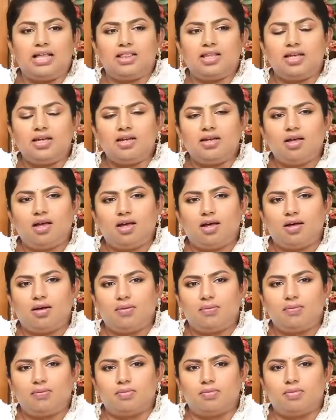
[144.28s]
I think
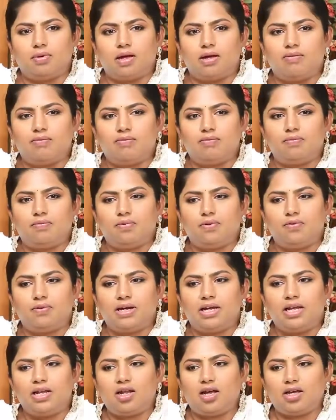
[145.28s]
we're
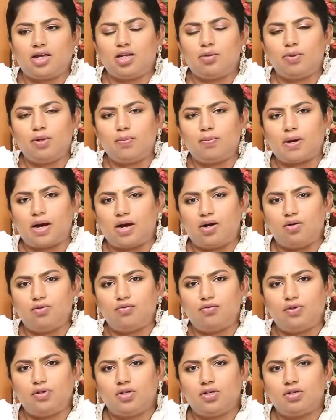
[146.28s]
very lucky to be part
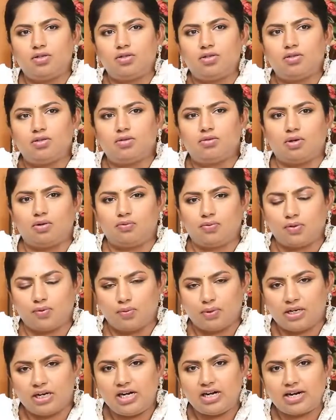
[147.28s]
of a
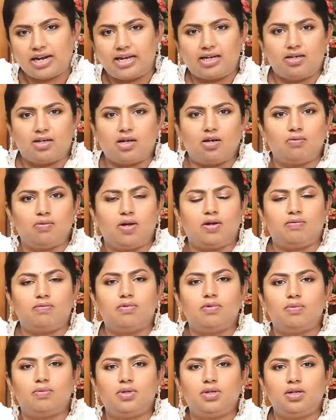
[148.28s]
world right now where
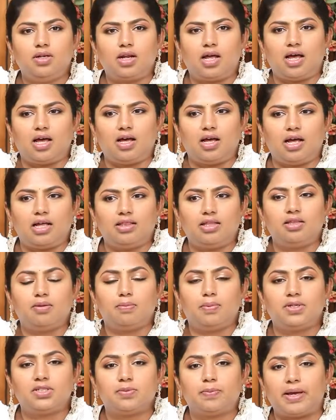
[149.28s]
women, I think
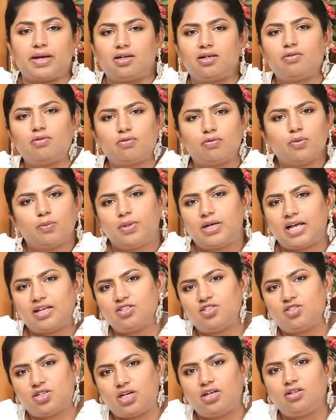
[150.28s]
the perspective of women
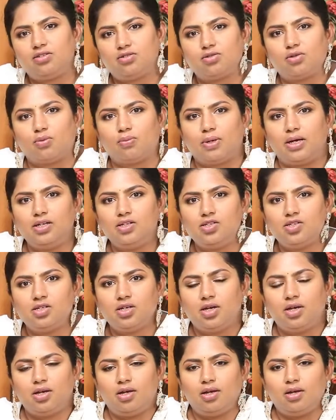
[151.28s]
has changed so much.
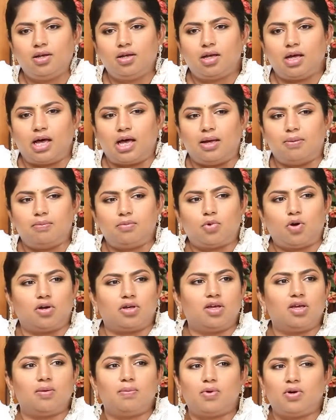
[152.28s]
I'm
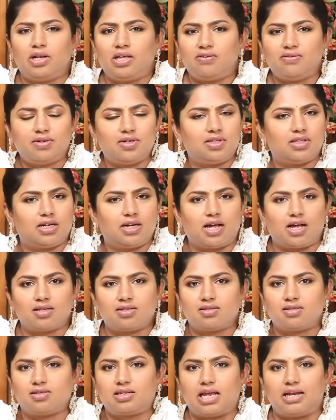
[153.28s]
talking about even in the
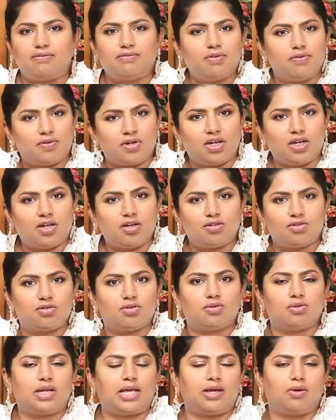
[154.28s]
last 10-15 years
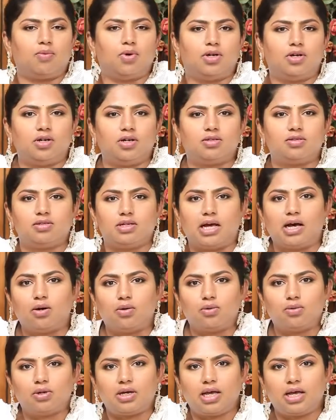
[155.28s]
to what it is
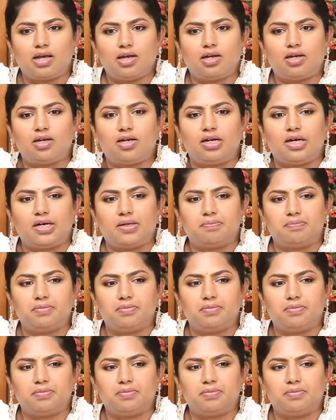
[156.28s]
now, and